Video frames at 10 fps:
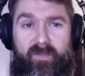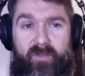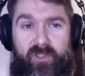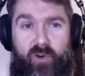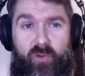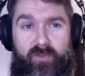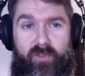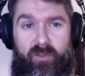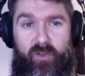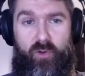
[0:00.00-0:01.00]
So
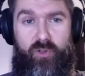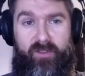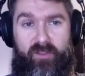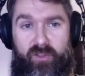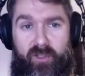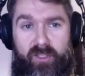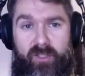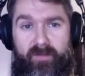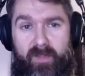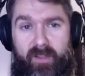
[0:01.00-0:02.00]
the orchestrator
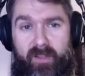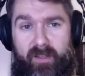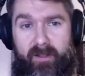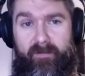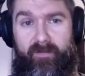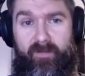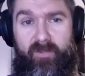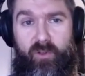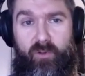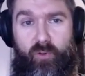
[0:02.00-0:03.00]
starts,
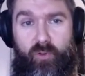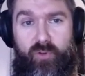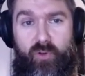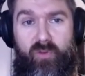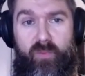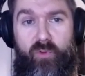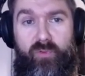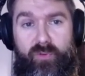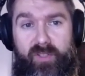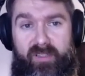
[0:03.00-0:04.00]
the control will
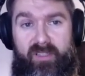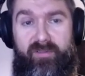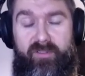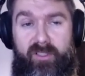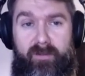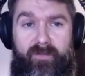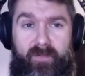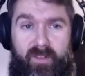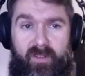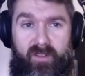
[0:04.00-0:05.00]
move to this activity.
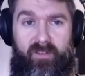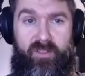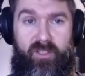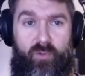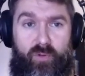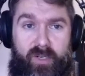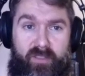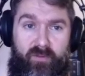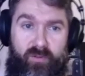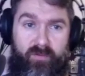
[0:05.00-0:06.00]
This
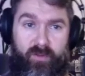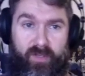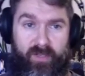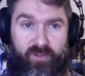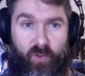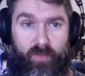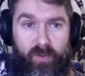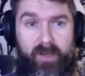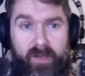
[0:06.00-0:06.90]
orchestrator will then stop.